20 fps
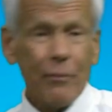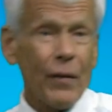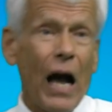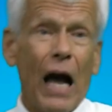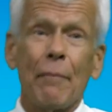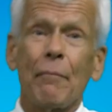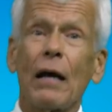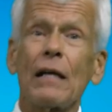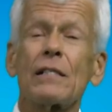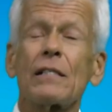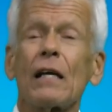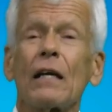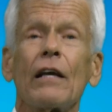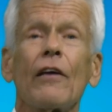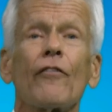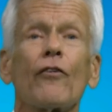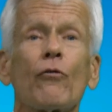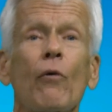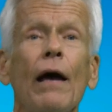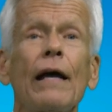I might sell
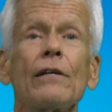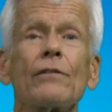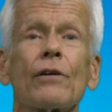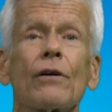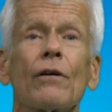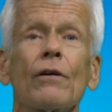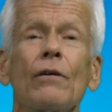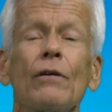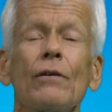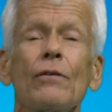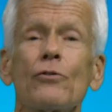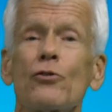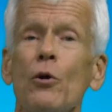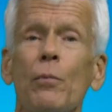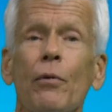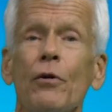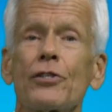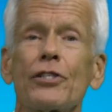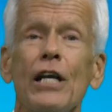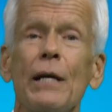you the razor
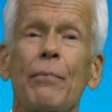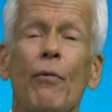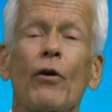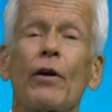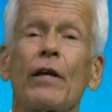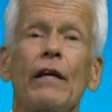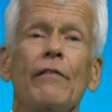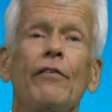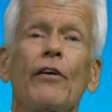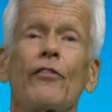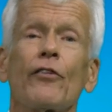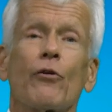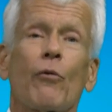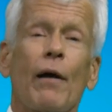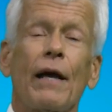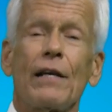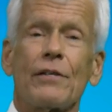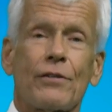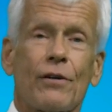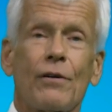super cheap, or give you the
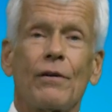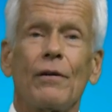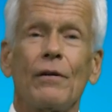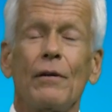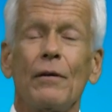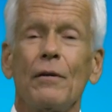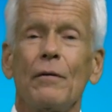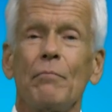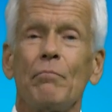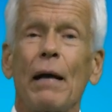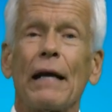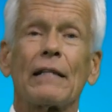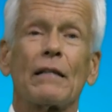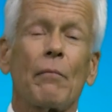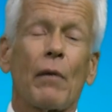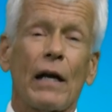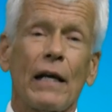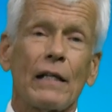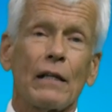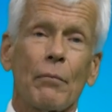razor, make the
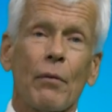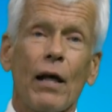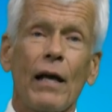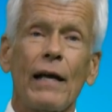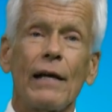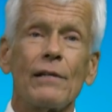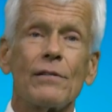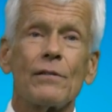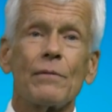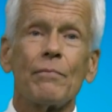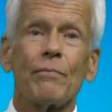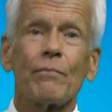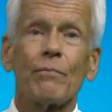money in the blades.